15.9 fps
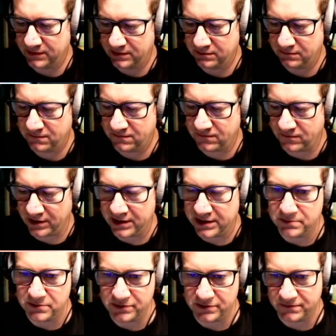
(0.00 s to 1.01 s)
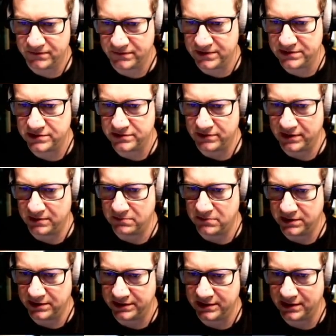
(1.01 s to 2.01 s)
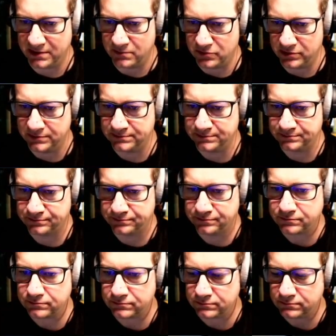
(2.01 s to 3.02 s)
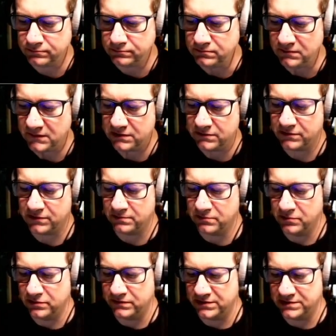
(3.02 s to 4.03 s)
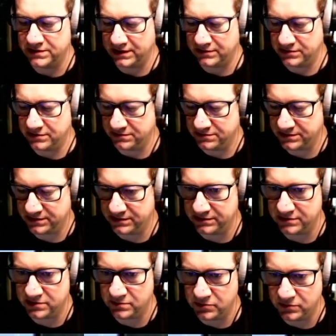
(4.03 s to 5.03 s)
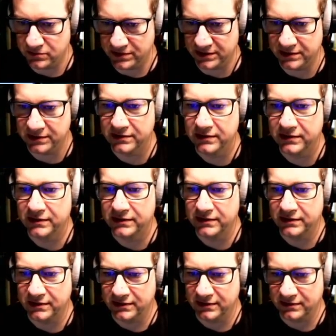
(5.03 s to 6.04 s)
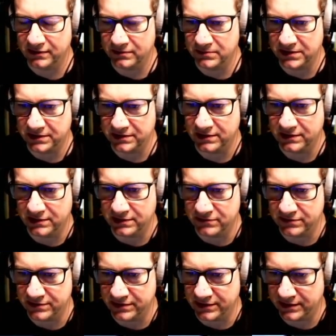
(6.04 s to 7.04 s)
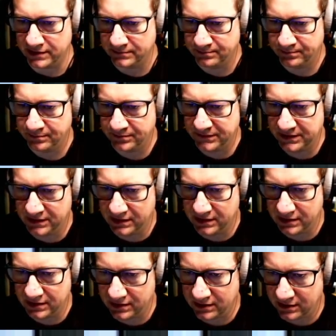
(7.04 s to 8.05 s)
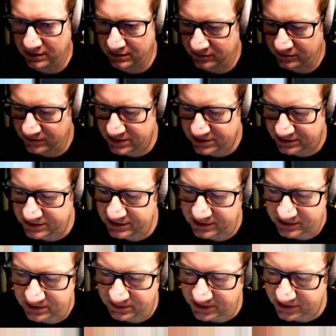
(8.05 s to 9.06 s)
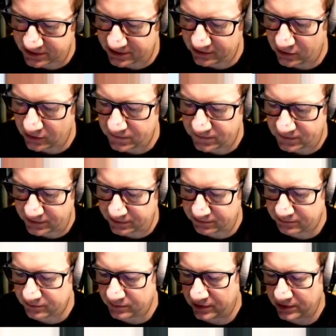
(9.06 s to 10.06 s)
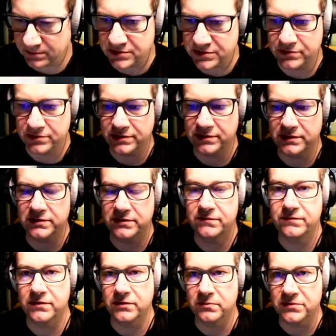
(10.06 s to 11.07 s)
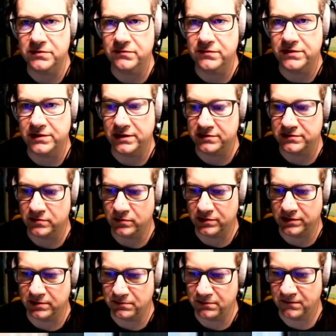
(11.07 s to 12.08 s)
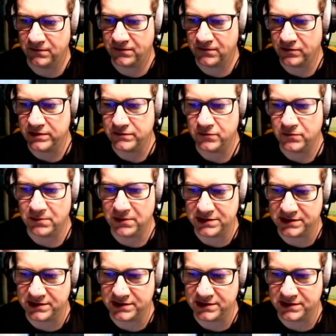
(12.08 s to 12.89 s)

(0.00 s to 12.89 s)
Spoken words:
frame that fits around my camera, if I move it down, you can see the Small Rig a bit clearer there. The reason I did that is because I often, when I'm doing these films and videos and when I'm free from my